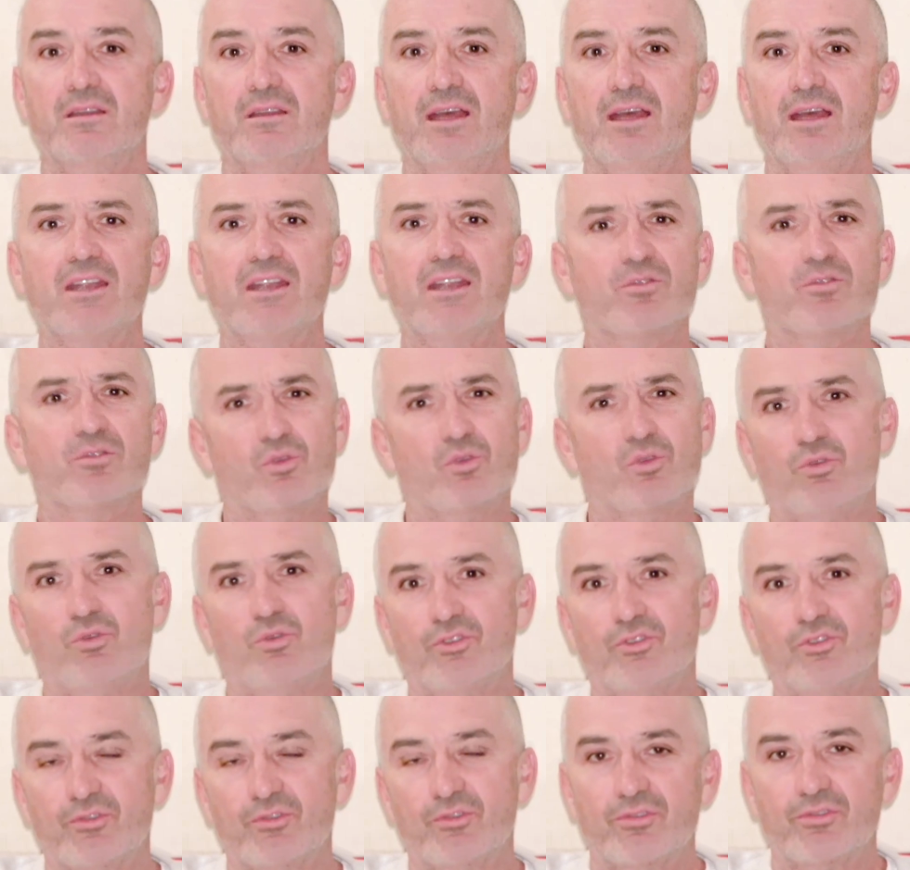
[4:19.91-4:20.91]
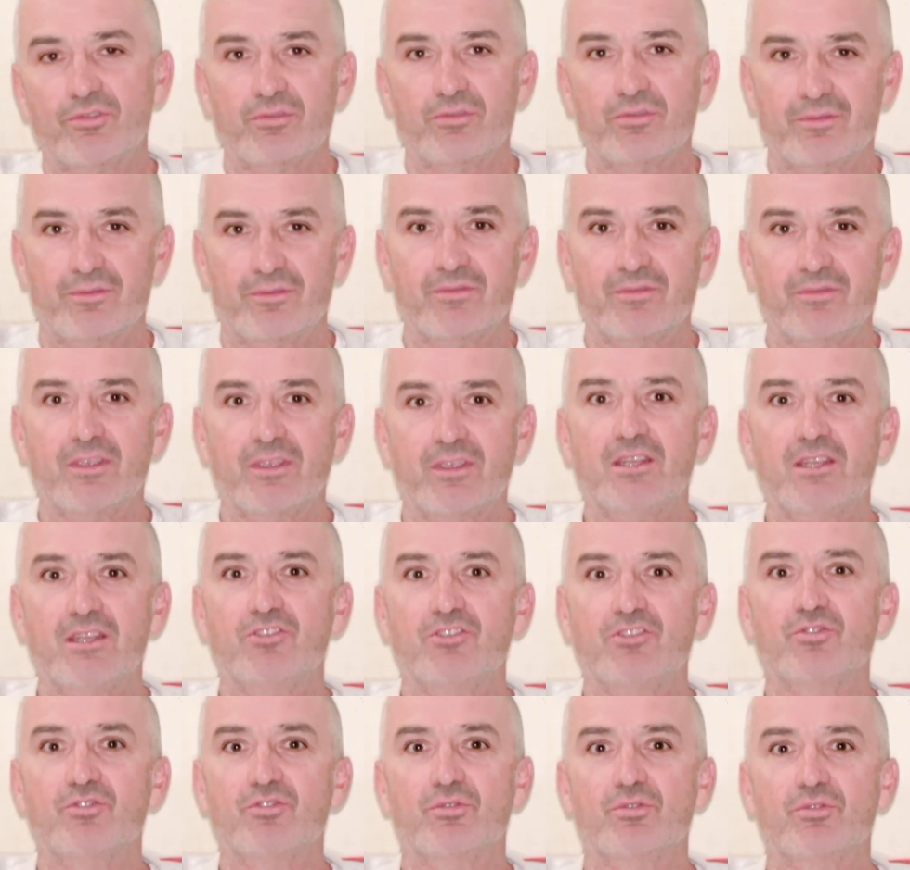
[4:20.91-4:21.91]
And of course, feeding
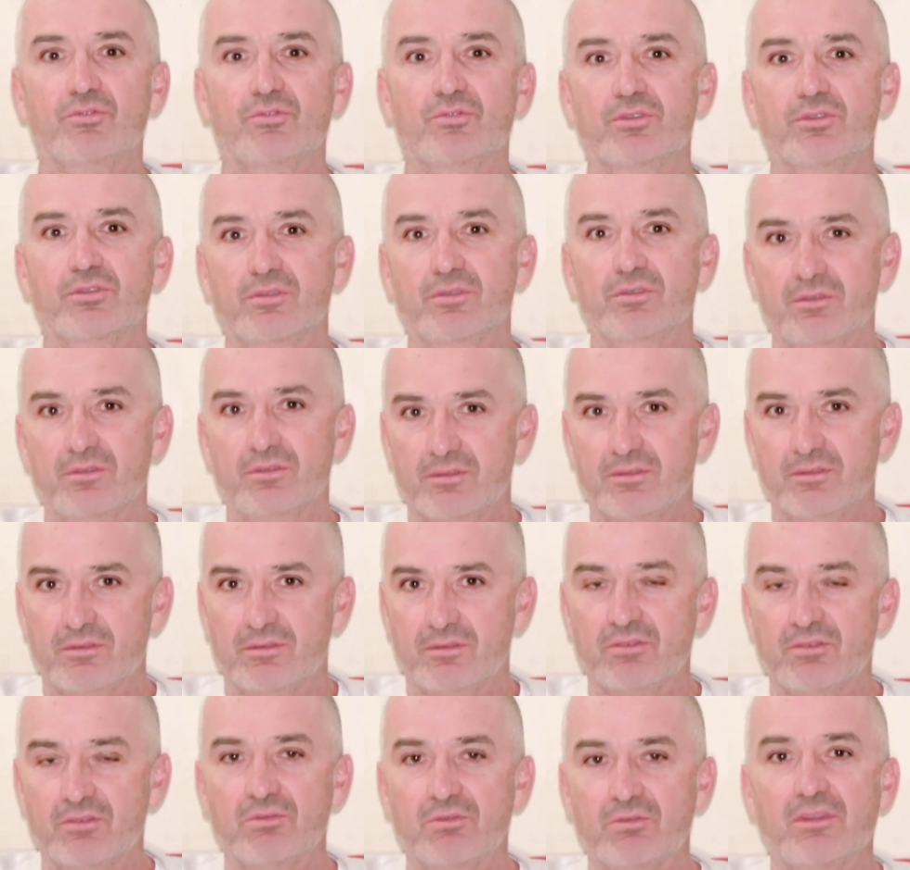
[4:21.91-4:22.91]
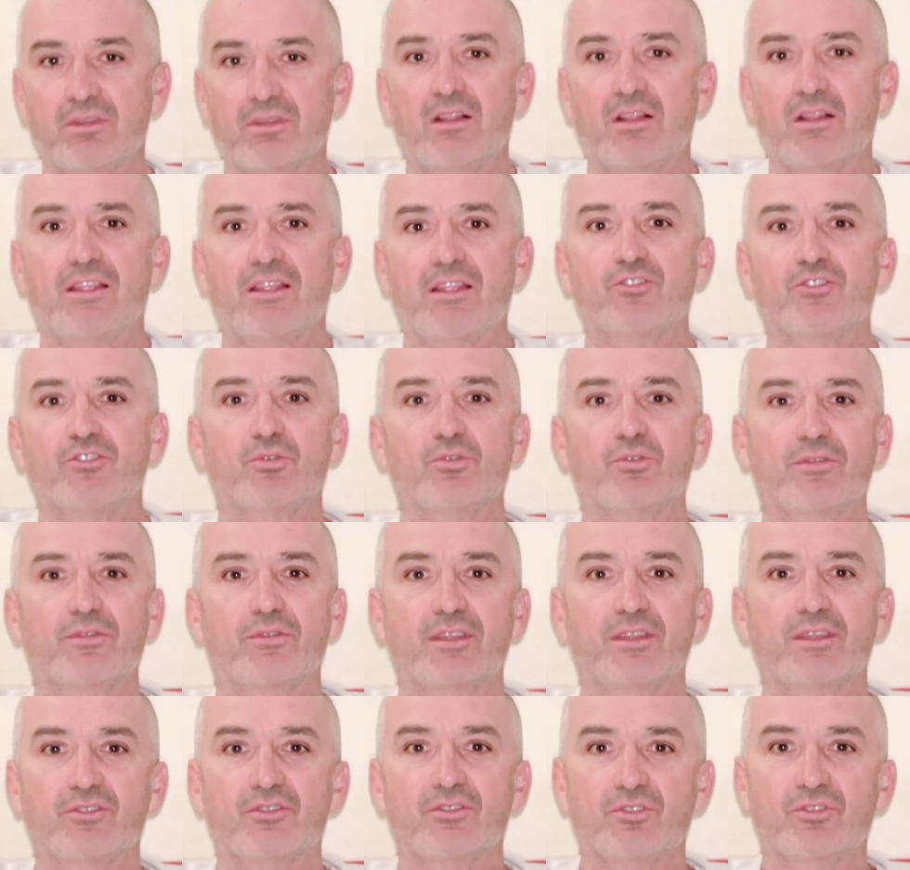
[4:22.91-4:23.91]
children, all that sort of
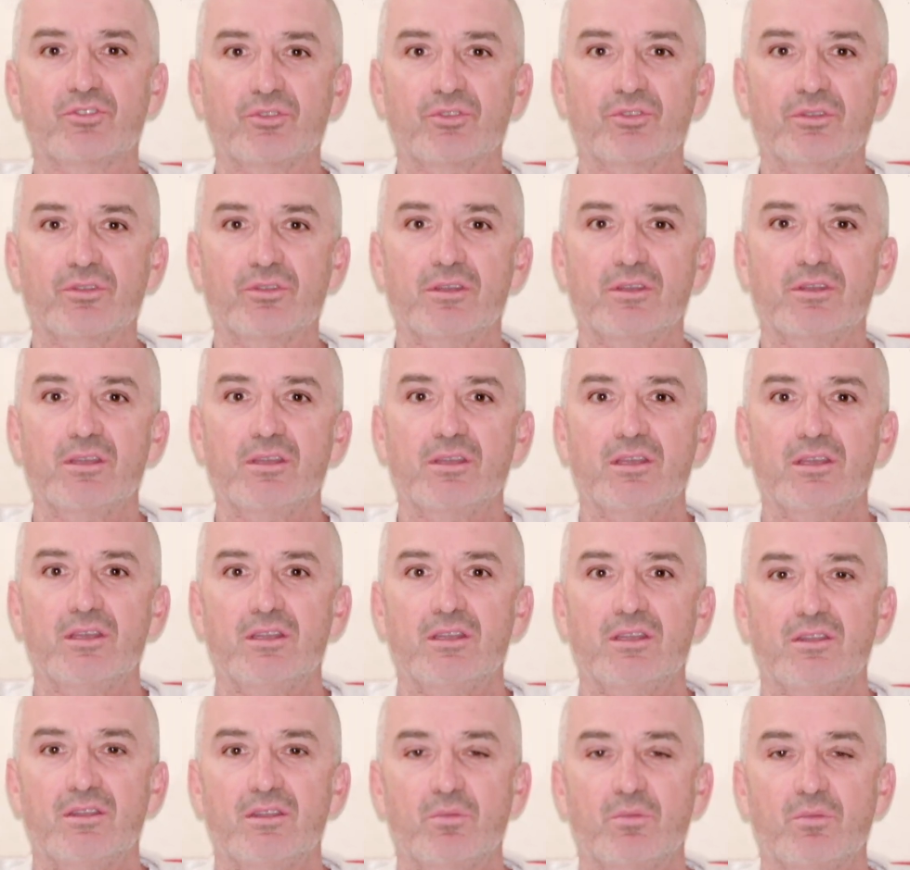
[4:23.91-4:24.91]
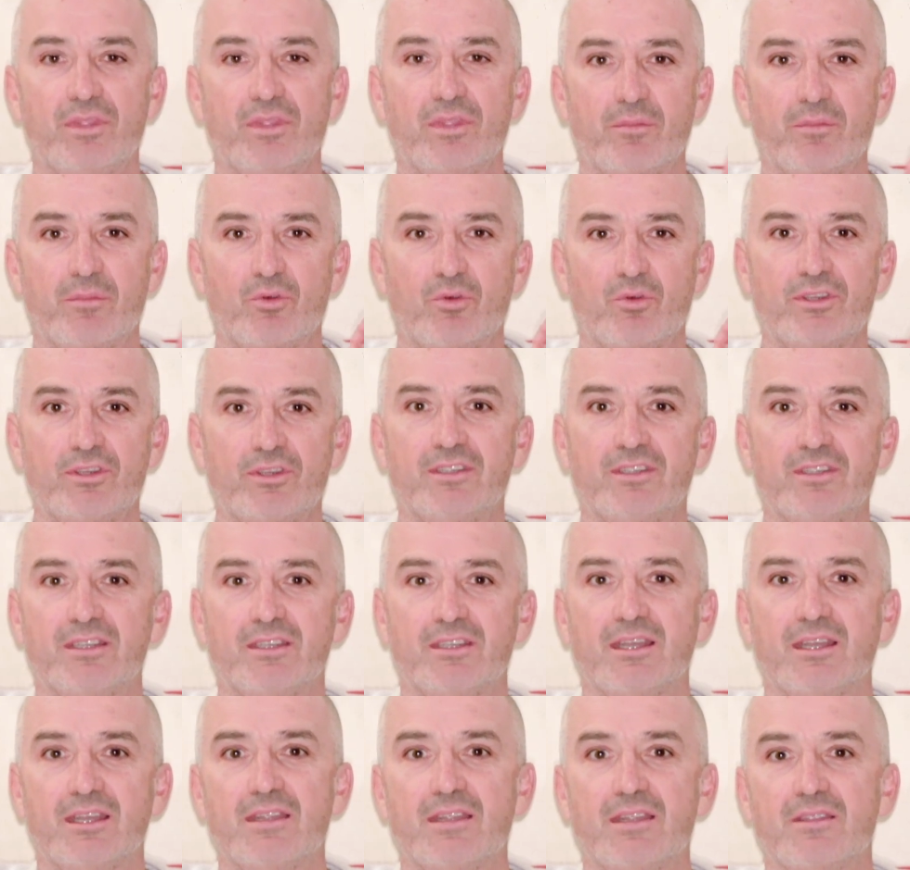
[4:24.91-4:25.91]
thing too. They're pointing
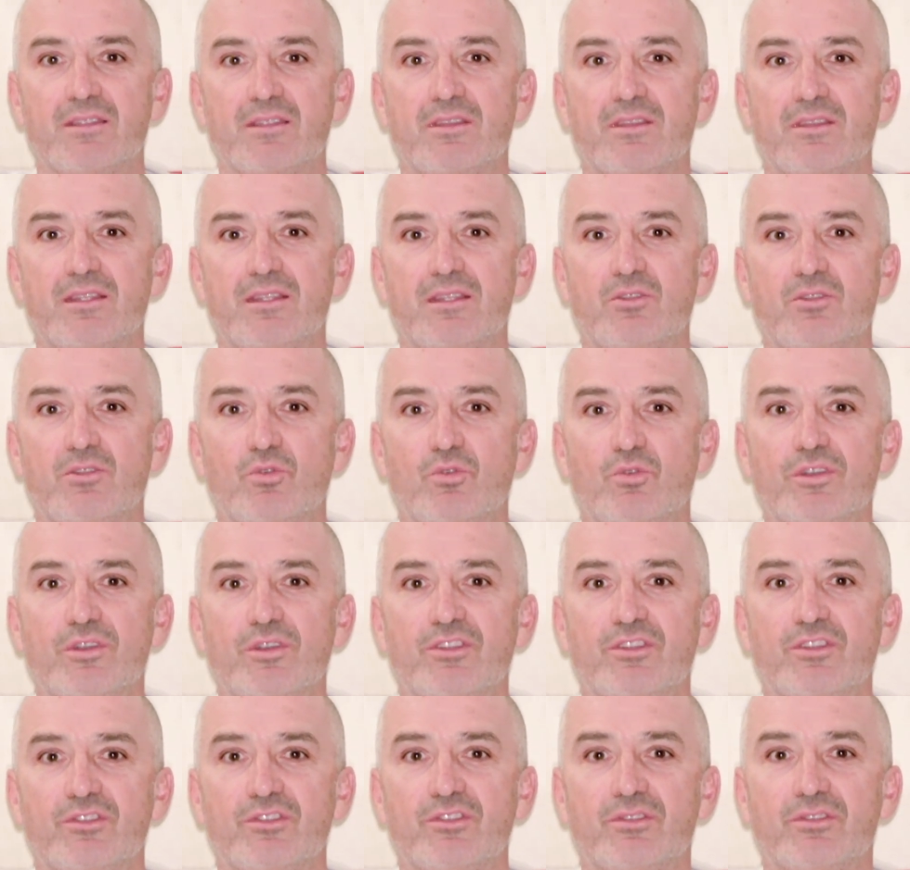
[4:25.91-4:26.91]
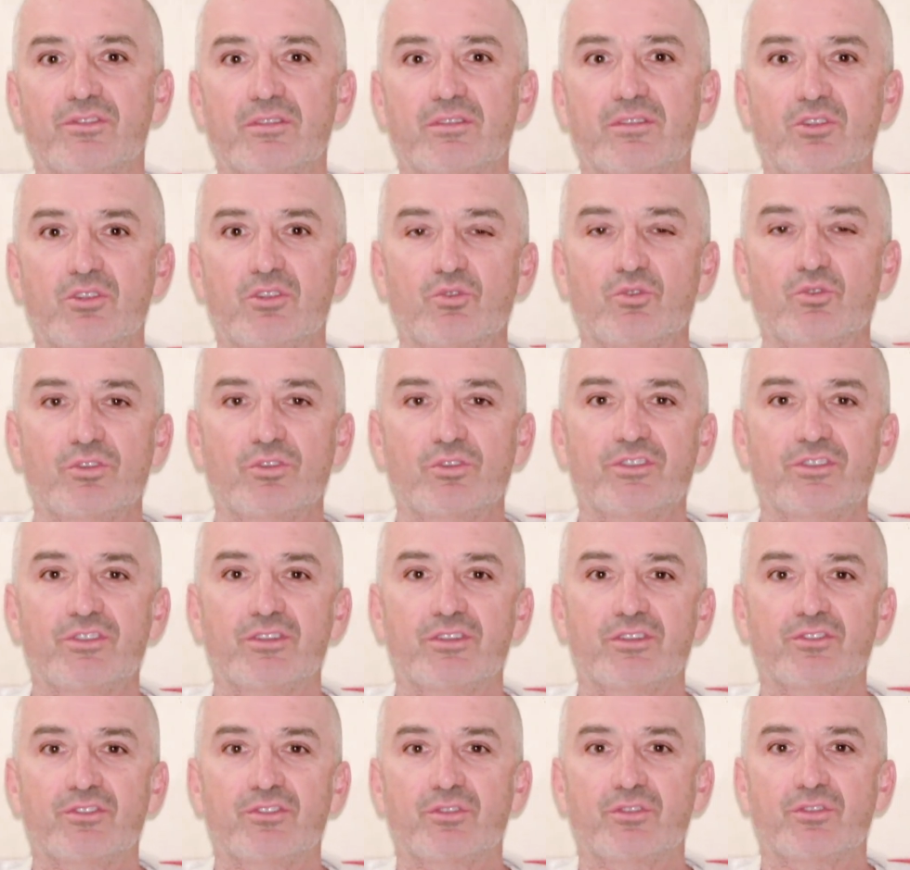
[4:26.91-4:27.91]
at the noise, the
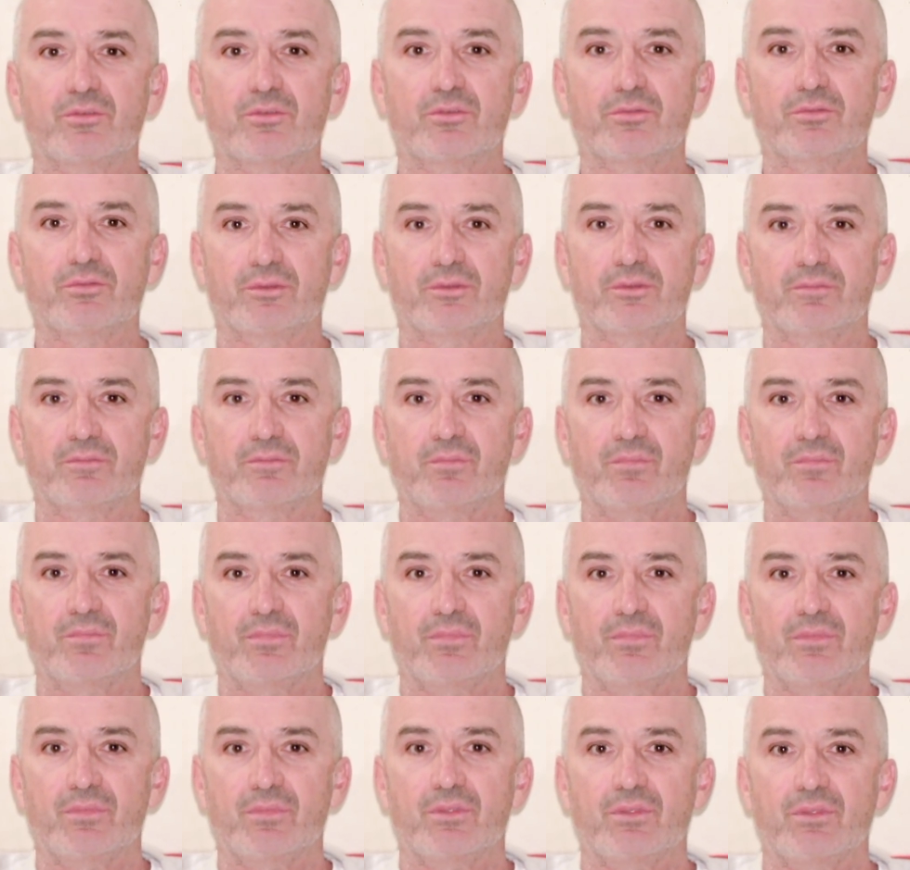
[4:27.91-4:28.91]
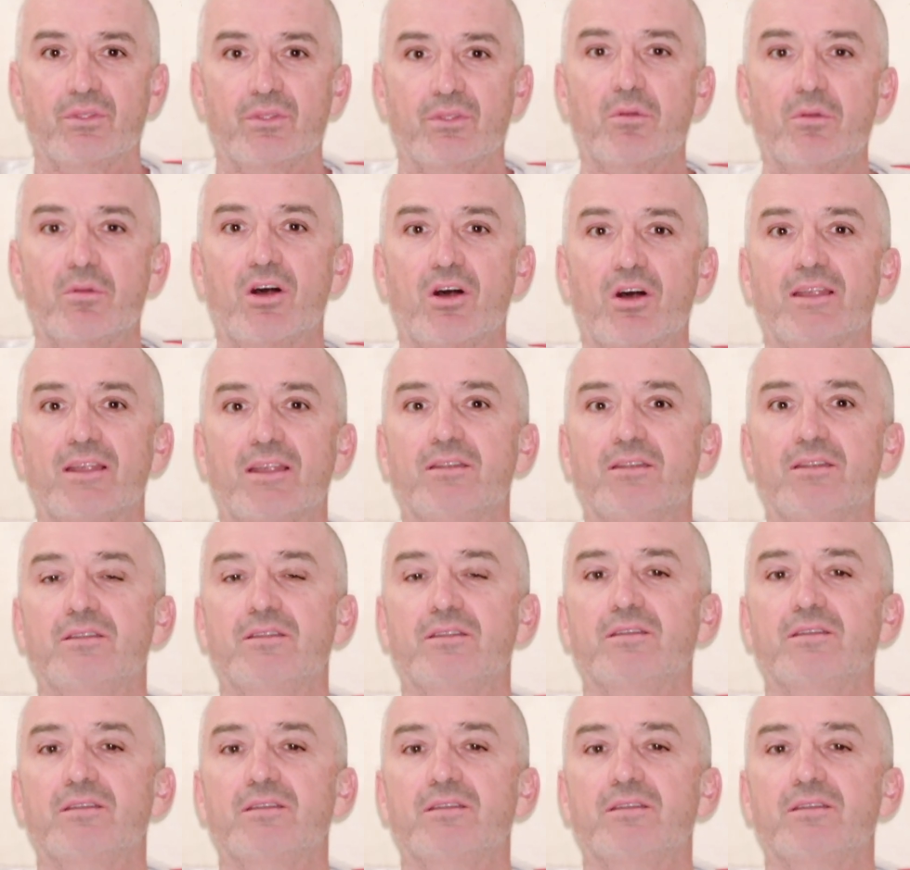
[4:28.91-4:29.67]
noisiness of the mind,